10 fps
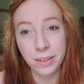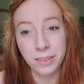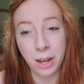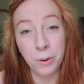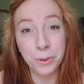
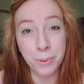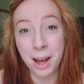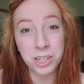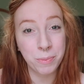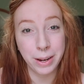that old
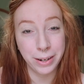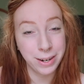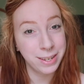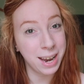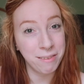
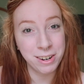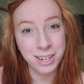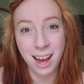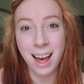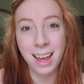watchmakers never
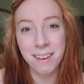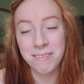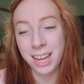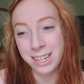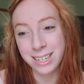die,
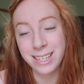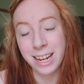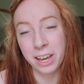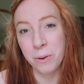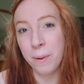they just
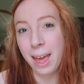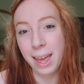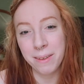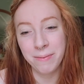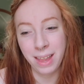tick
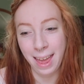away.